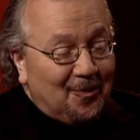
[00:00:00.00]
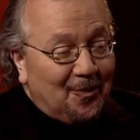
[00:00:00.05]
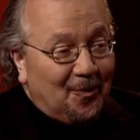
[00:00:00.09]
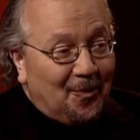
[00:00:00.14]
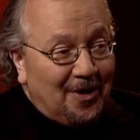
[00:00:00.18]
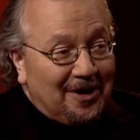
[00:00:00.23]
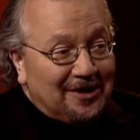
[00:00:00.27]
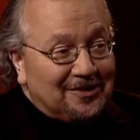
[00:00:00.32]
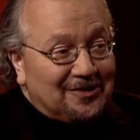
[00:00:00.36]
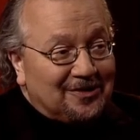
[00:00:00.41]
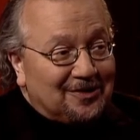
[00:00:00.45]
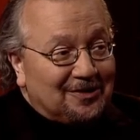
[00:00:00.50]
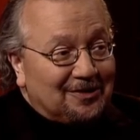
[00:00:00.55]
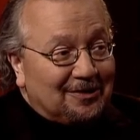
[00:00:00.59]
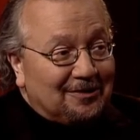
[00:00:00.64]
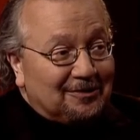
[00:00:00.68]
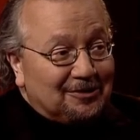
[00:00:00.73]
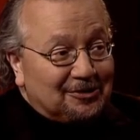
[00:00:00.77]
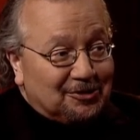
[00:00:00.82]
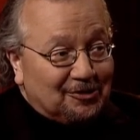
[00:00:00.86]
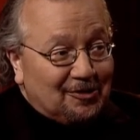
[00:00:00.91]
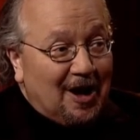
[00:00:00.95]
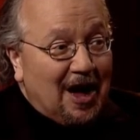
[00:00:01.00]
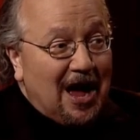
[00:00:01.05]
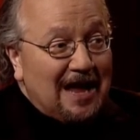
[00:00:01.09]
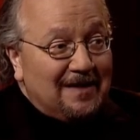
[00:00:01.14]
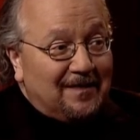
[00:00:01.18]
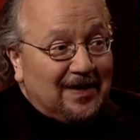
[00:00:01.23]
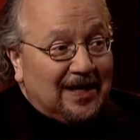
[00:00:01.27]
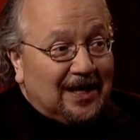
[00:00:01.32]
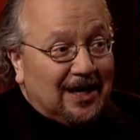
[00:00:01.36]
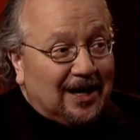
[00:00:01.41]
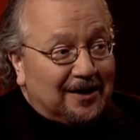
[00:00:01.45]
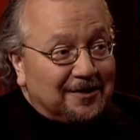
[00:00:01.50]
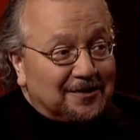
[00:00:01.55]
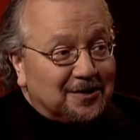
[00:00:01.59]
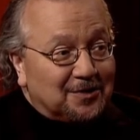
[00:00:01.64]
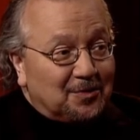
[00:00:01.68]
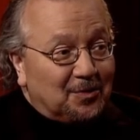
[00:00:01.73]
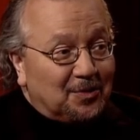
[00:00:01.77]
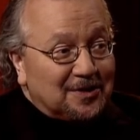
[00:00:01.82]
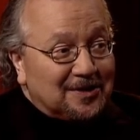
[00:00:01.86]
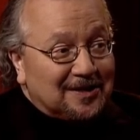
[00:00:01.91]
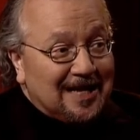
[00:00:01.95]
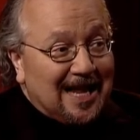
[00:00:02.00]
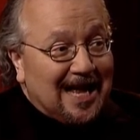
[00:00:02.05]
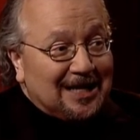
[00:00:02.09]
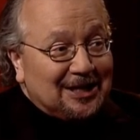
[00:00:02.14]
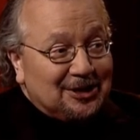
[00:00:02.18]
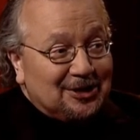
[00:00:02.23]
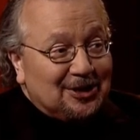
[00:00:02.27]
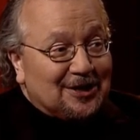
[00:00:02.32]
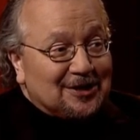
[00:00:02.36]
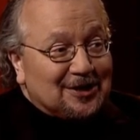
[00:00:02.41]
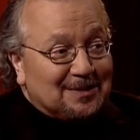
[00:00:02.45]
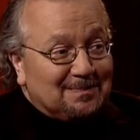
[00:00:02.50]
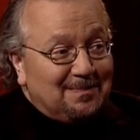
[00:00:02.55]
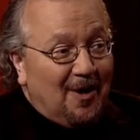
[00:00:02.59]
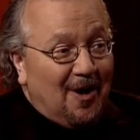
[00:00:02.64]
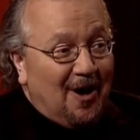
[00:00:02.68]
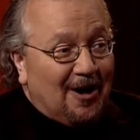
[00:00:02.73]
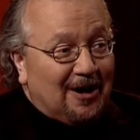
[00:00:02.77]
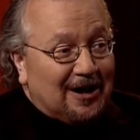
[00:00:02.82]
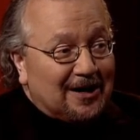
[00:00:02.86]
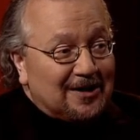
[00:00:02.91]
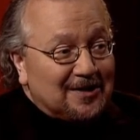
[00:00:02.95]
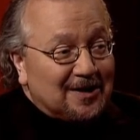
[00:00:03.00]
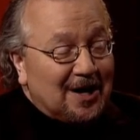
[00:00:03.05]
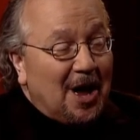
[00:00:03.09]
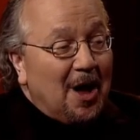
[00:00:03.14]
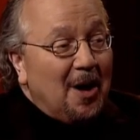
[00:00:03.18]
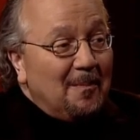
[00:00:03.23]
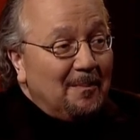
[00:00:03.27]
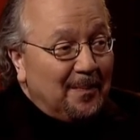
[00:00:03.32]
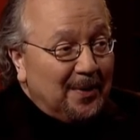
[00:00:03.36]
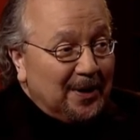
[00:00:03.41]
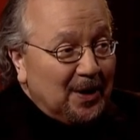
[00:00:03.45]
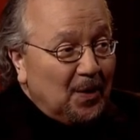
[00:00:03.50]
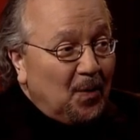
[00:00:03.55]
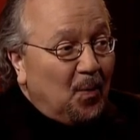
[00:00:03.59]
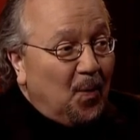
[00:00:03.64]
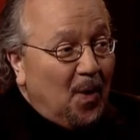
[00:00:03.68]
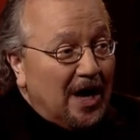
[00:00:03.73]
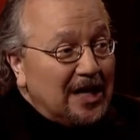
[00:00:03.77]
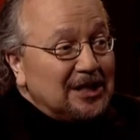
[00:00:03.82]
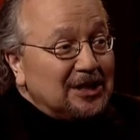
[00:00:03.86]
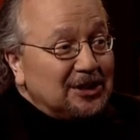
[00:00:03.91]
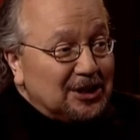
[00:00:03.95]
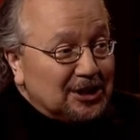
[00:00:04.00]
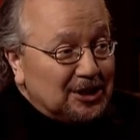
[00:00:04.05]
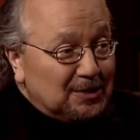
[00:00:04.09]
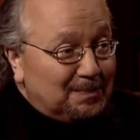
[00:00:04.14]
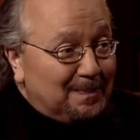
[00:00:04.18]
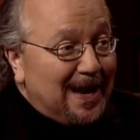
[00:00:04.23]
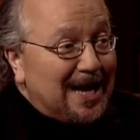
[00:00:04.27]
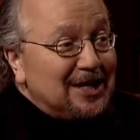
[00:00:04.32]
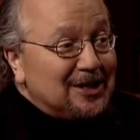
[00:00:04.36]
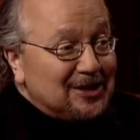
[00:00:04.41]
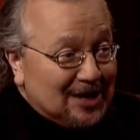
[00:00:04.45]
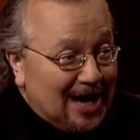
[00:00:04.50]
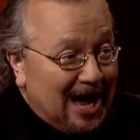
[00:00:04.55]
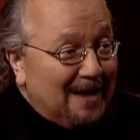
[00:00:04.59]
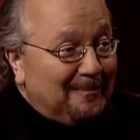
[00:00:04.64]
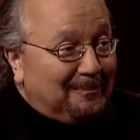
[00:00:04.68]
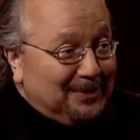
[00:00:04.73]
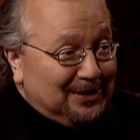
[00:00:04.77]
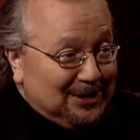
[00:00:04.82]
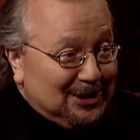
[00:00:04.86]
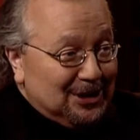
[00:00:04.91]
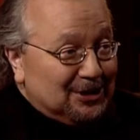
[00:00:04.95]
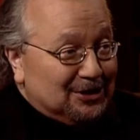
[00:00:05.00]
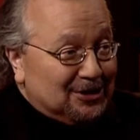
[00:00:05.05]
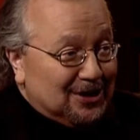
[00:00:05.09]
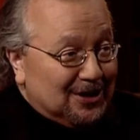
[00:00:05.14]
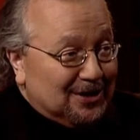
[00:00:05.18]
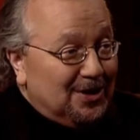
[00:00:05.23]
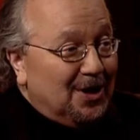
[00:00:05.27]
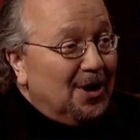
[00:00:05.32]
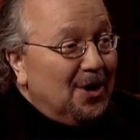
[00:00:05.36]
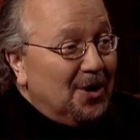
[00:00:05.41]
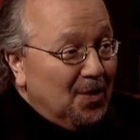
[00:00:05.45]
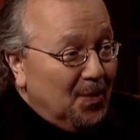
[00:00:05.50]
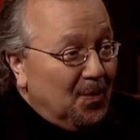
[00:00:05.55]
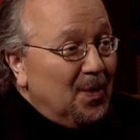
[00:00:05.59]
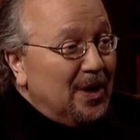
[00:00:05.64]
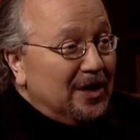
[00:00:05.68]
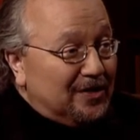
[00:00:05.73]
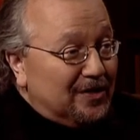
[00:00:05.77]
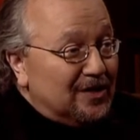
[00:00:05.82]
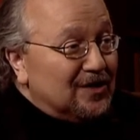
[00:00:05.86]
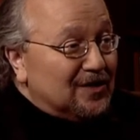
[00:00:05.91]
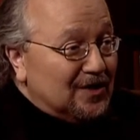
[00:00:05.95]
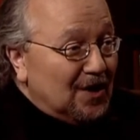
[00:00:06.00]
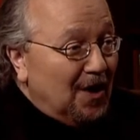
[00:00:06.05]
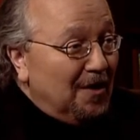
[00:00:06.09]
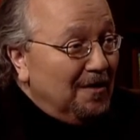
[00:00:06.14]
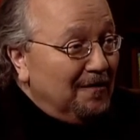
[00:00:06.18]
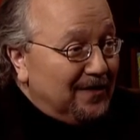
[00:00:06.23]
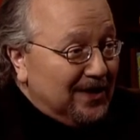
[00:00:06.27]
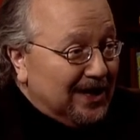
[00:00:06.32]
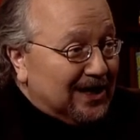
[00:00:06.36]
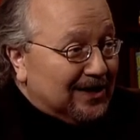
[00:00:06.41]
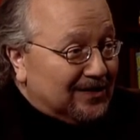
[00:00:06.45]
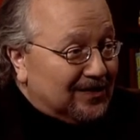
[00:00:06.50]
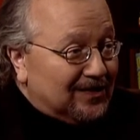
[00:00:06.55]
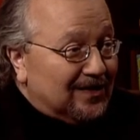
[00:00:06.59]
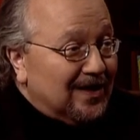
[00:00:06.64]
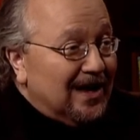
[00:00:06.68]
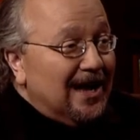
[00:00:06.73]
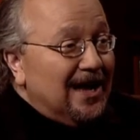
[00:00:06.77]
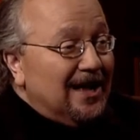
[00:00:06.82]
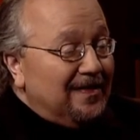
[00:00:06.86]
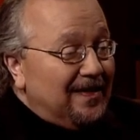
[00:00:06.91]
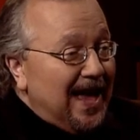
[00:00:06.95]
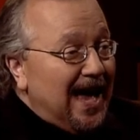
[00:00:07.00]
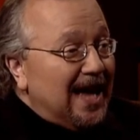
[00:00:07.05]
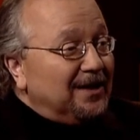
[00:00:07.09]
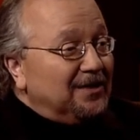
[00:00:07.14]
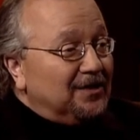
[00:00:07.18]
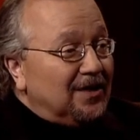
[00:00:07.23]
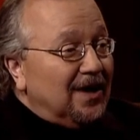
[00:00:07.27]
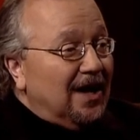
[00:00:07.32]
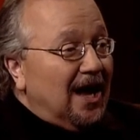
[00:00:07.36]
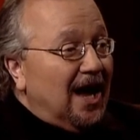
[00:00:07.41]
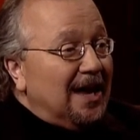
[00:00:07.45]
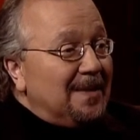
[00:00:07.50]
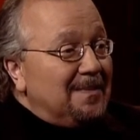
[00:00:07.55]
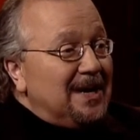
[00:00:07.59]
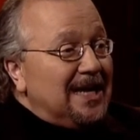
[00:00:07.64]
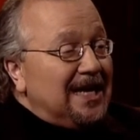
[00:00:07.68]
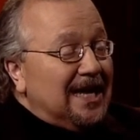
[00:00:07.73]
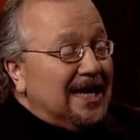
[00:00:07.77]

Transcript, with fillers: was driving us was not just Mars, but it was the space competition with the Soviets. Yeah. That's, I mean,